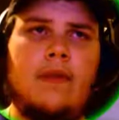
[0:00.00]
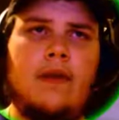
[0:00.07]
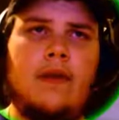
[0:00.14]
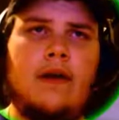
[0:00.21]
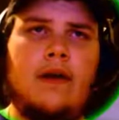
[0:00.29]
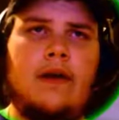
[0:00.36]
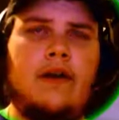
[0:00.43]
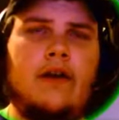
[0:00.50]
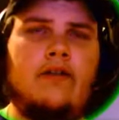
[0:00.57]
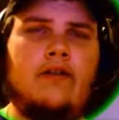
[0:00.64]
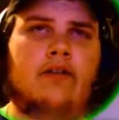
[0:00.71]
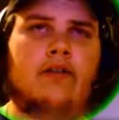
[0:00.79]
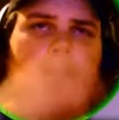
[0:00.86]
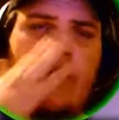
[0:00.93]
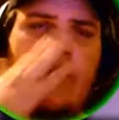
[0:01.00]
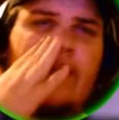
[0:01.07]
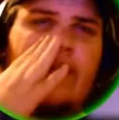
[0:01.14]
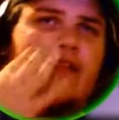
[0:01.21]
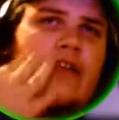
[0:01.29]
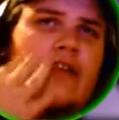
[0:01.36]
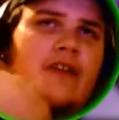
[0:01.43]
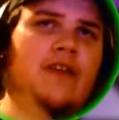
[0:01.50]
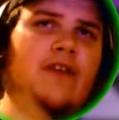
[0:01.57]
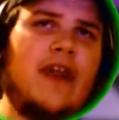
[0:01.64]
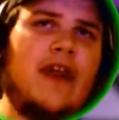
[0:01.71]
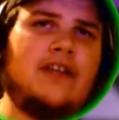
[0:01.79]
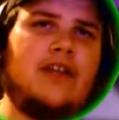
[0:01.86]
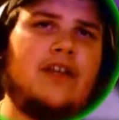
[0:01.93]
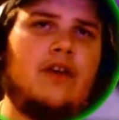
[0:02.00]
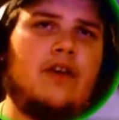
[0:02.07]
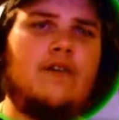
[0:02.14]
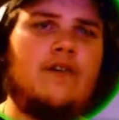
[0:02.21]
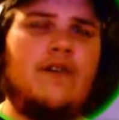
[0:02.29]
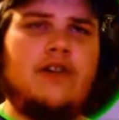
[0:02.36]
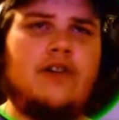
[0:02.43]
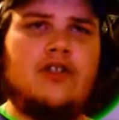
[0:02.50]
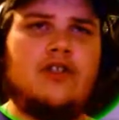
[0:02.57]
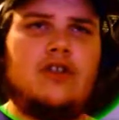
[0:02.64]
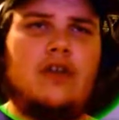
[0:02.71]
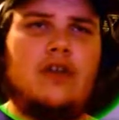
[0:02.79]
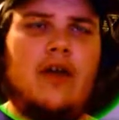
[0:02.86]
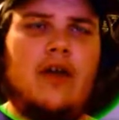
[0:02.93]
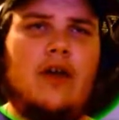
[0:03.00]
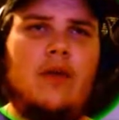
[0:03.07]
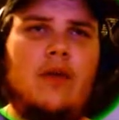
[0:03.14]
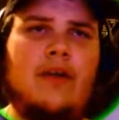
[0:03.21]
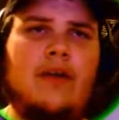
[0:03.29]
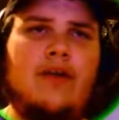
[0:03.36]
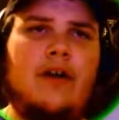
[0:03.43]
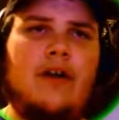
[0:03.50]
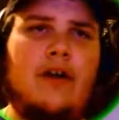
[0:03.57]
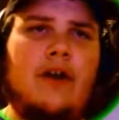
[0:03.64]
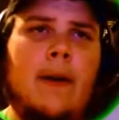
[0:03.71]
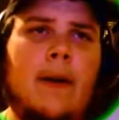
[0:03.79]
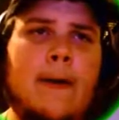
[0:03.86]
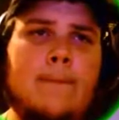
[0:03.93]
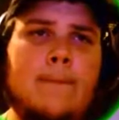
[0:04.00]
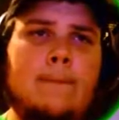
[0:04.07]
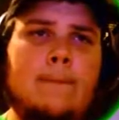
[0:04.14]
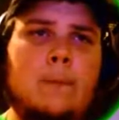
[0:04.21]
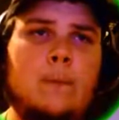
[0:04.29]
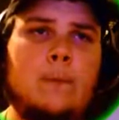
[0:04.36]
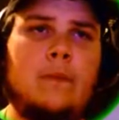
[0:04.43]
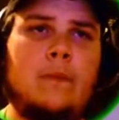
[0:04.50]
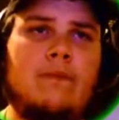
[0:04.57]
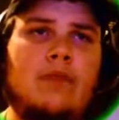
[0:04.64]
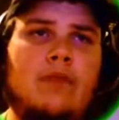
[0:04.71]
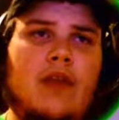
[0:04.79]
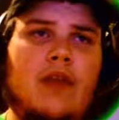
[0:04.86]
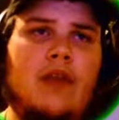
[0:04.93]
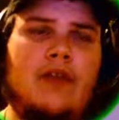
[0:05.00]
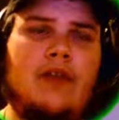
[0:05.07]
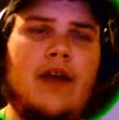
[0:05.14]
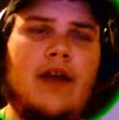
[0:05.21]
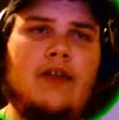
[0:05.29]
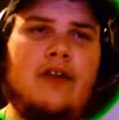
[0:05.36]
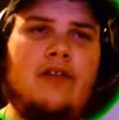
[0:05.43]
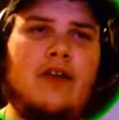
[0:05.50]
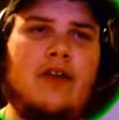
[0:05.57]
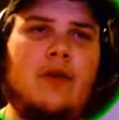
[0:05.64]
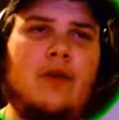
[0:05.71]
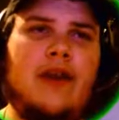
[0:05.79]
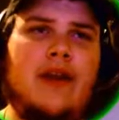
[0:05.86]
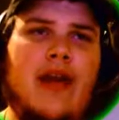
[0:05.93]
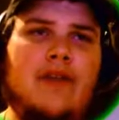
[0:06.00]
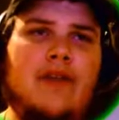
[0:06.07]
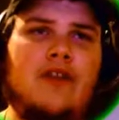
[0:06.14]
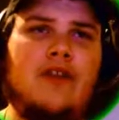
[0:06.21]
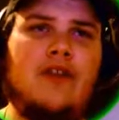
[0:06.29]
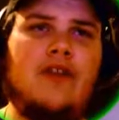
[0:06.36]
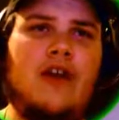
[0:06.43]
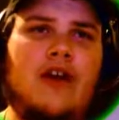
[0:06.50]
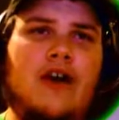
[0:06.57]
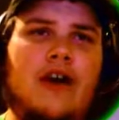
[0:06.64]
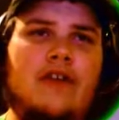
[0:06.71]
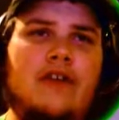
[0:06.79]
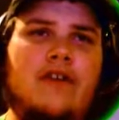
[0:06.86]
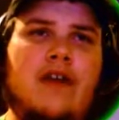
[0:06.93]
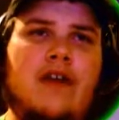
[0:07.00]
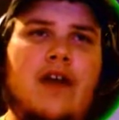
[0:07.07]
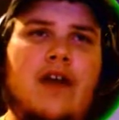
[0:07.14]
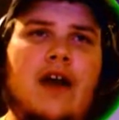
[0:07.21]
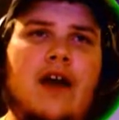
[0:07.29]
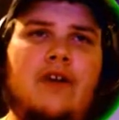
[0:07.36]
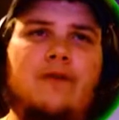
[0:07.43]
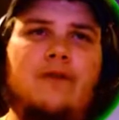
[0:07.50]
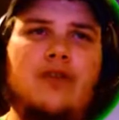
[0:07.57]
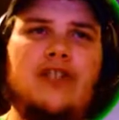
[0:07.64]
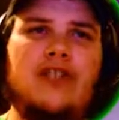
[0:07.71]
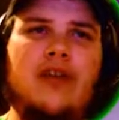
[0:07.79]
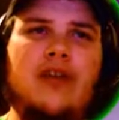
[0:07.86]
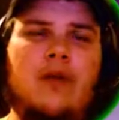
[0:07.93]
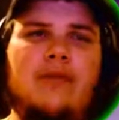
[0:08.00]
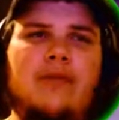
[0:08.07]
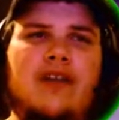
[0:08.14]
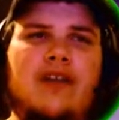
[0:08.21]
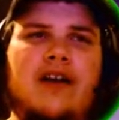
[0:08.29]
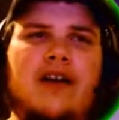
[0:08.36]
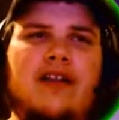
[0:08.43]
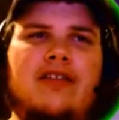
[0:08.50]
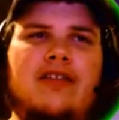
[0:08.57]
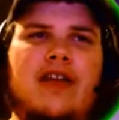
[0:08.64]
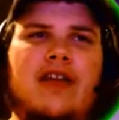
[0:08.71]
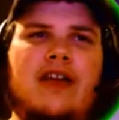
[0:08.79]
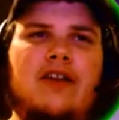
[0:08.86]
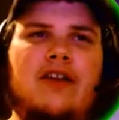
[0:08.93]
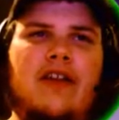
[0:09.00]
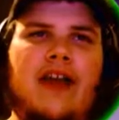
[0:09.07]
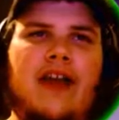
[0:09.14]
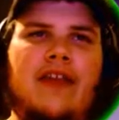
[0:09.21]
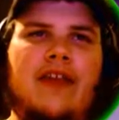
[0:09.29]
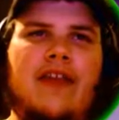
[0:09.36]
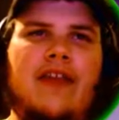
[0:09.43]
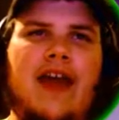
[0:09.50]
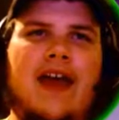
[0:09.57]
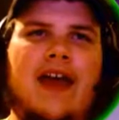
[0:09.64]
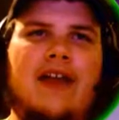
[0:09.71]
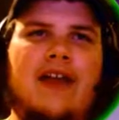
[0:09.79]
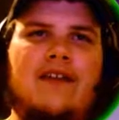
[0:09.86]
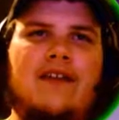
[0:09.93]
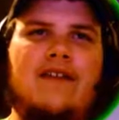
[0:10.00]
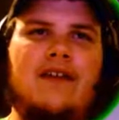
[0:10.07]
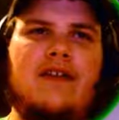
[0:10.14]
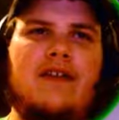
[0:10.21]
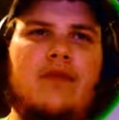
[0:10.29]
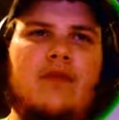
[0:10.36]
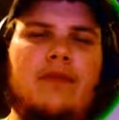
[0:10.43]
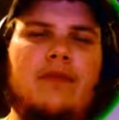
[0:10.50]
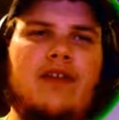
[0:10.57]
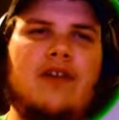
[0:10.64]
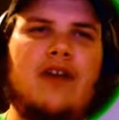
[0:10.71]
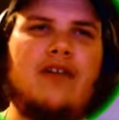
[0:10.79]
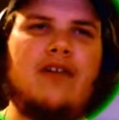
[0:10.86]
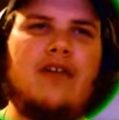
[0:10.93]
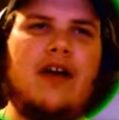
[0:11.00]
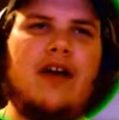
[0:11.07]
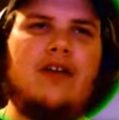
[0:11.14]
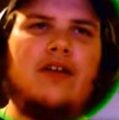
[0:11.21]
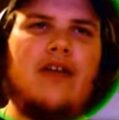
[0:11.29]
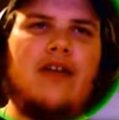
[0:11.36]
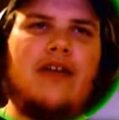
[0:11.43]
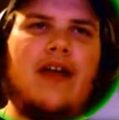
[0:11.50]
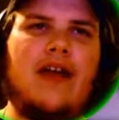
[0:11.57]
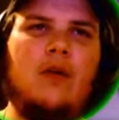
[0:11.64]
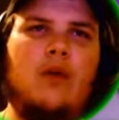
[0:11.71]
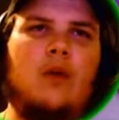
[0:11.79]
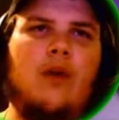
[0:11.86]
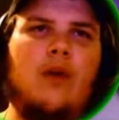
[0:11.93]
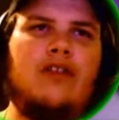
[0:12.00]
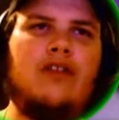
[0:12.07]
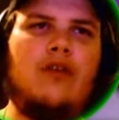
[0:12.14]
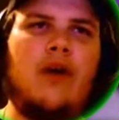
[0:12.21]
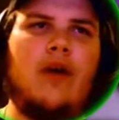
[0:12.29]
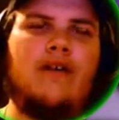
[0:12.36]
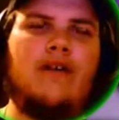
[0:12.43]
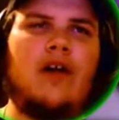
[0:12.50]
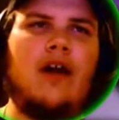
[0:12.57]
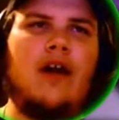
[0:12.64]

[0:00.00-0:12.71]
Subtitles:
Alright, there's a taunt. Let's see if he actually goes for the Tailwind here. Cannot use Tailwind after the taunt. Unfortunately, Whimsicott's not going to like that. Whimsicott's not going to like that whatsoever.